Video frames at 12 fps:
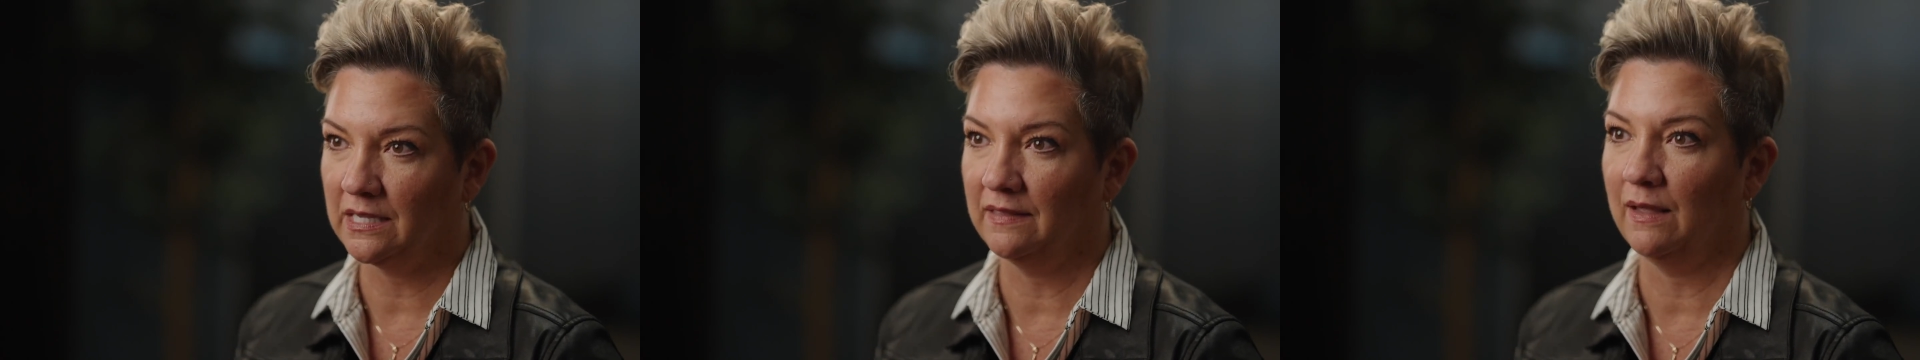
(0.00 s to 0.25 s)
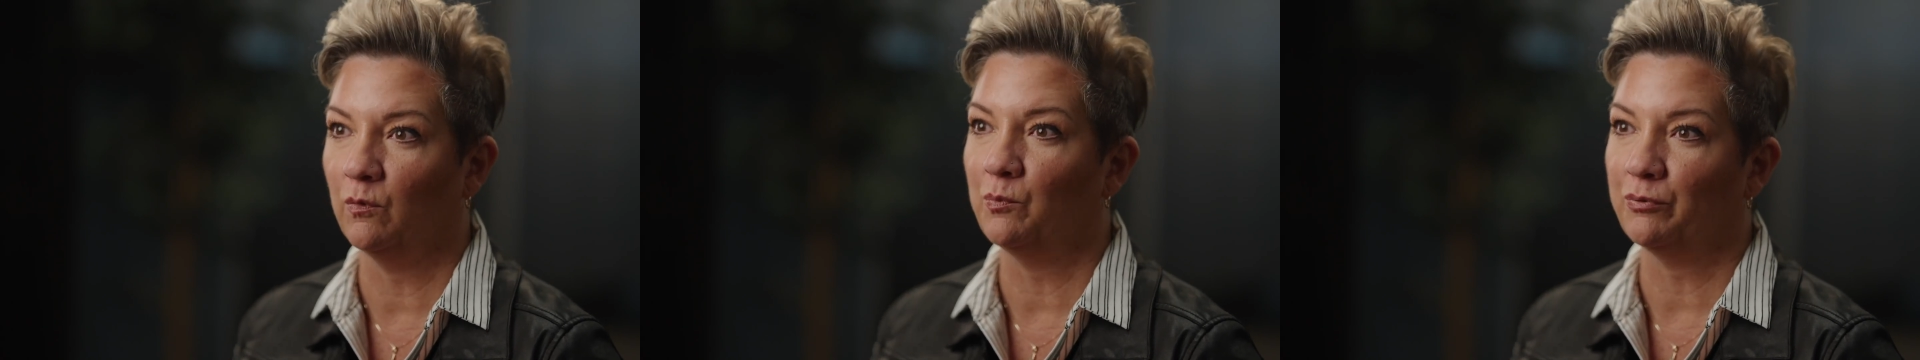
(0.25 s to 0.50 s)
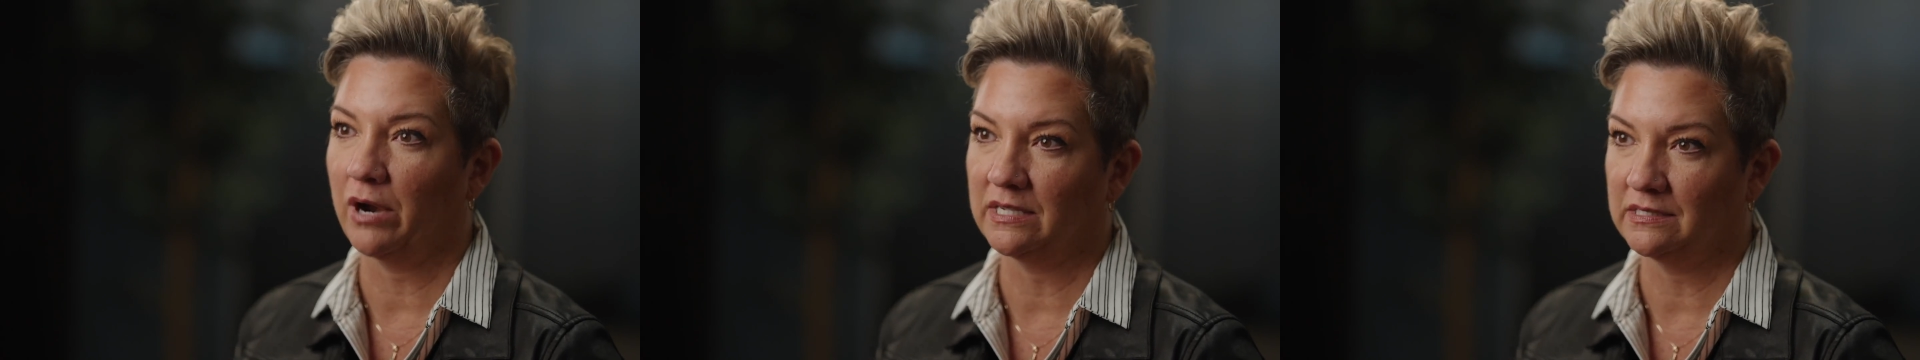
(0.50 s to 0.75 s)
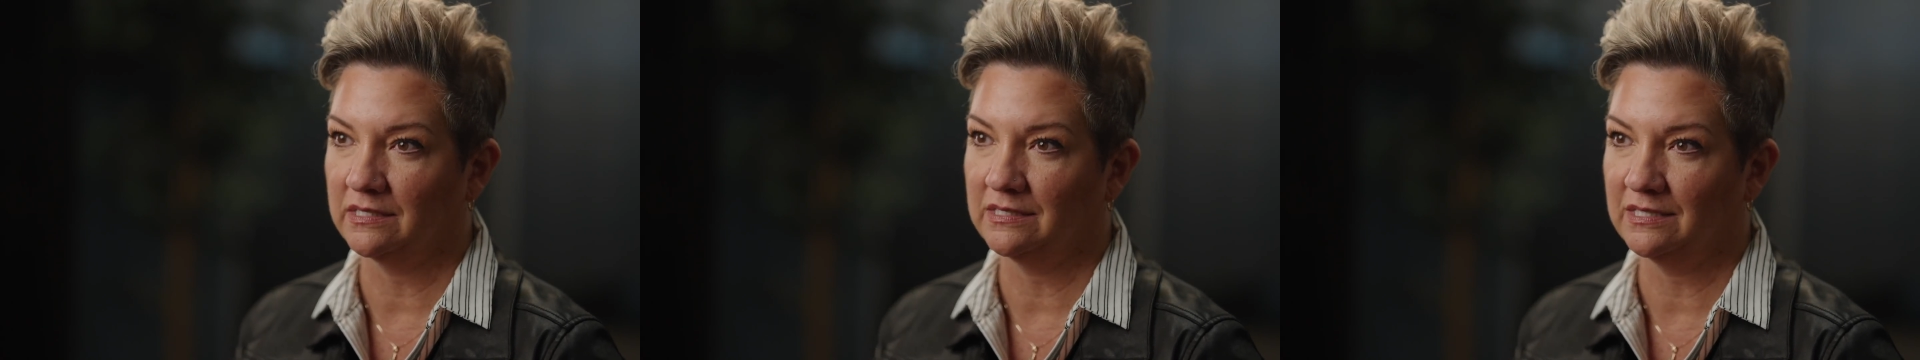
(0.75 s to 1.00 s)
and they will
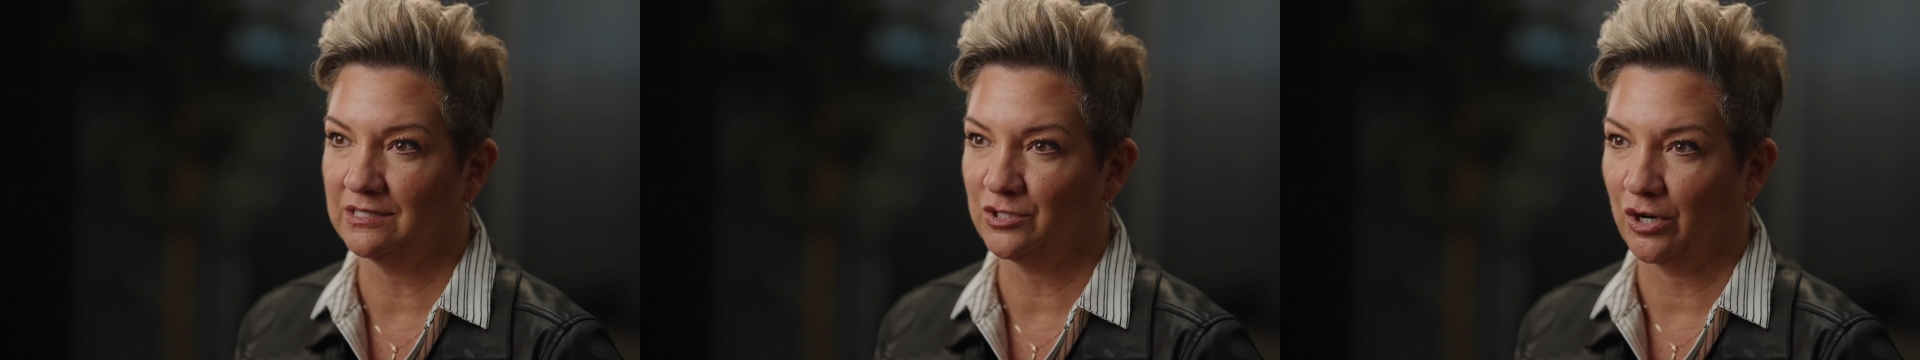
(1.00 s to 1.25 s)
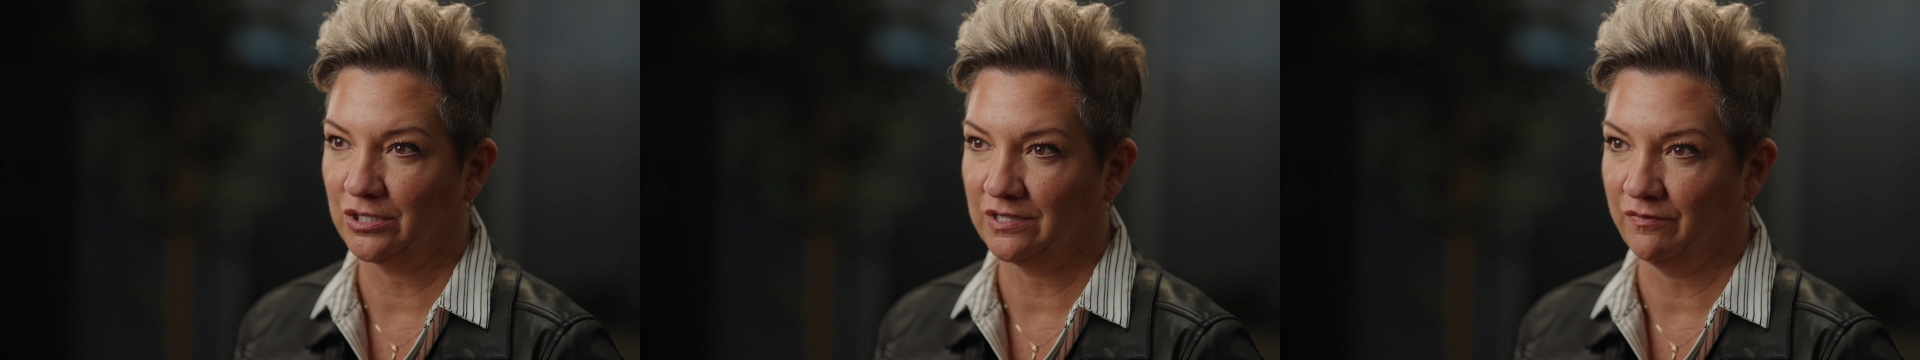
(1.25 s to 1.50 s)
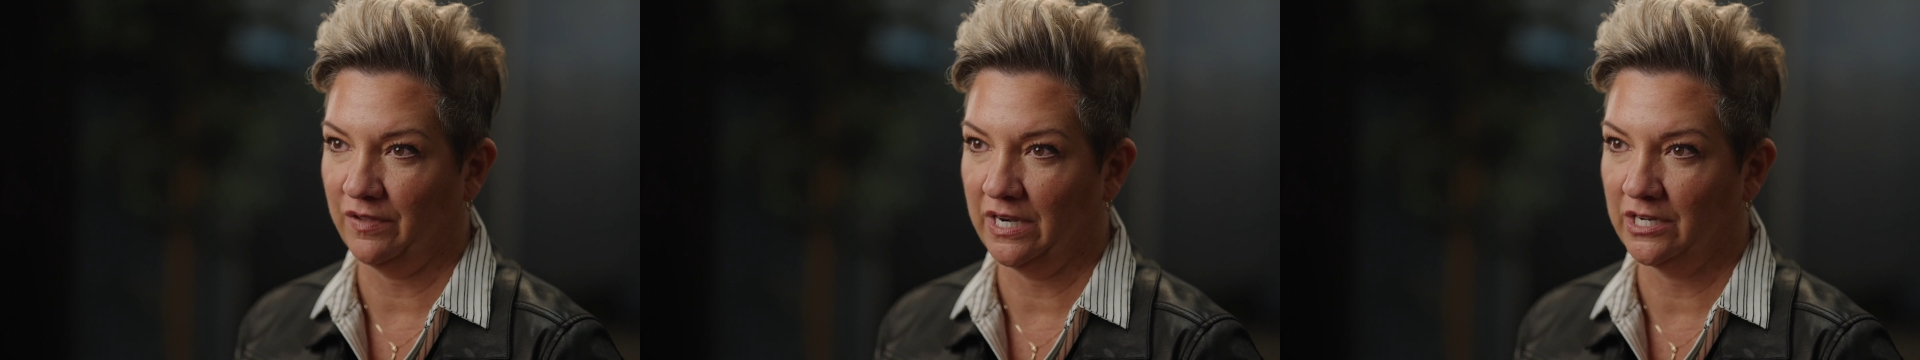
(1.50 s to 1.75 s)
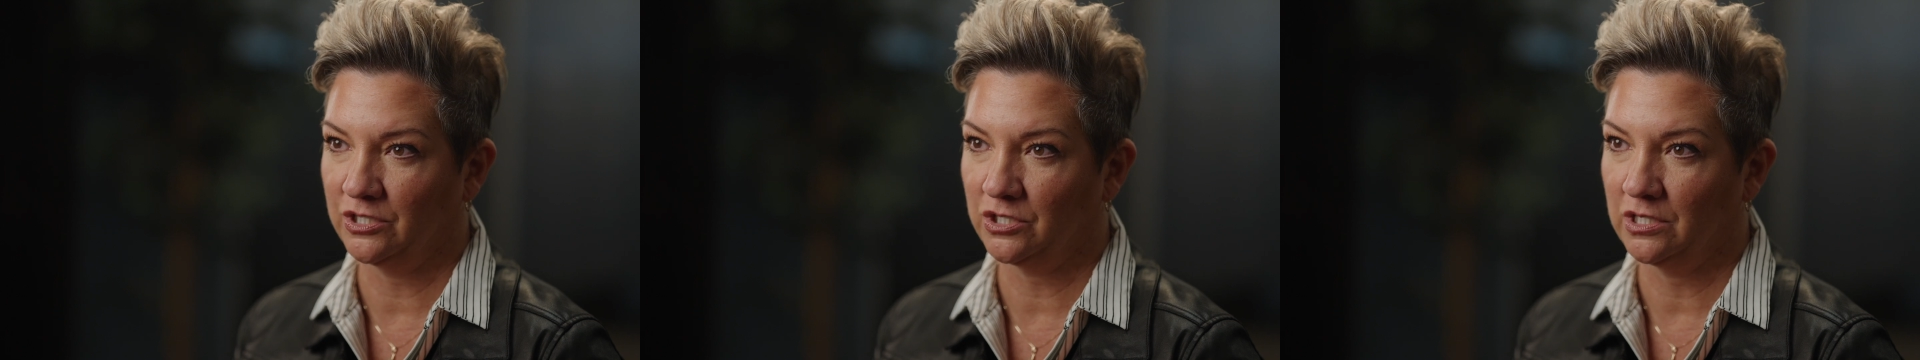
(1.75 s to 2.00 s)
process it start to
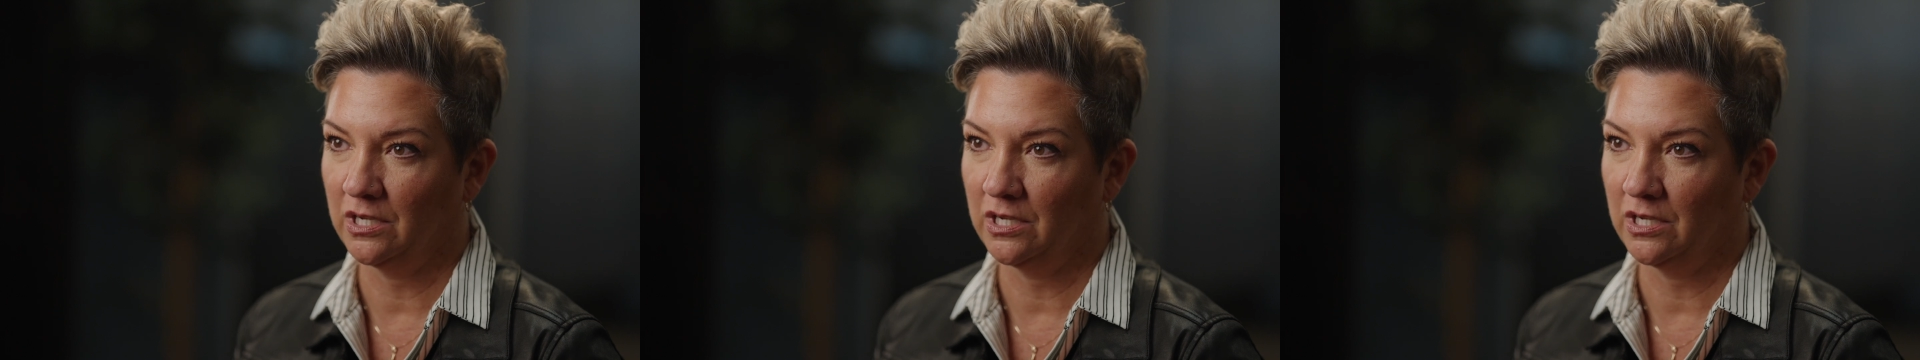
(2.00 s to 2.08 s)
finish.